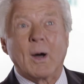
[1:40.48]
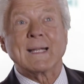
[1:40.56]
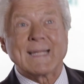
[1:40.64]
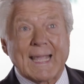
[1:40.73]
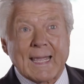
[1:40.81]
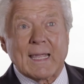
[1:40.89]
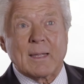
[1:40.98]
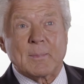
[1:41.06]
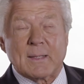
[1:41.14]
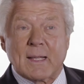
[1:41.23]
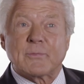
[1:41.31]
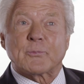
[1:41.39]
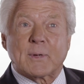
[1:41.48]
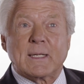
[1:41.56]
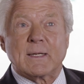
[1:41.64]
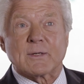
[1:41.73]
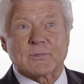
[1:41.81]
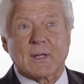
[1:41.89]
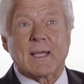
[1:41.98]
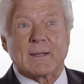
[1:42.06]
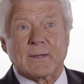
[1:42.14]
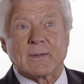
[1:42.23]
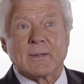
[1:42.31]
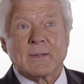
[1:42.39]
one game and then 3 years
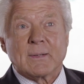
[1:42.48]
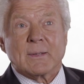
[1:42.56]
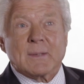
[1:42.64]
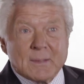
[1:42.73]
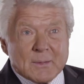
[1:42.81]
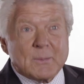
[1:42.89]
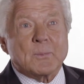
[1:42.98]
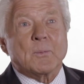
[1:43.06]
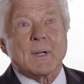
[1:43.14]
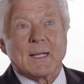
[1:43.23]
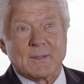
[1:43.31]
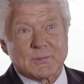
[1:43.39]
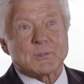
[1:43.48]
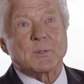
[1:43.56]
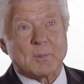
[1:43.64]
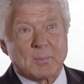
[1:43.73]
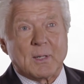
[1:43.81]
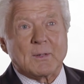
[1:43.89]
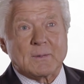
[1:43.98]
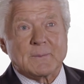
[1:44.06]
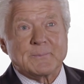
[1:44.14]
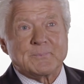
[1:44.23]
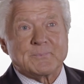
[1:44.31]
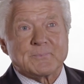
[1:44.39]
later, winning the Super Bowl.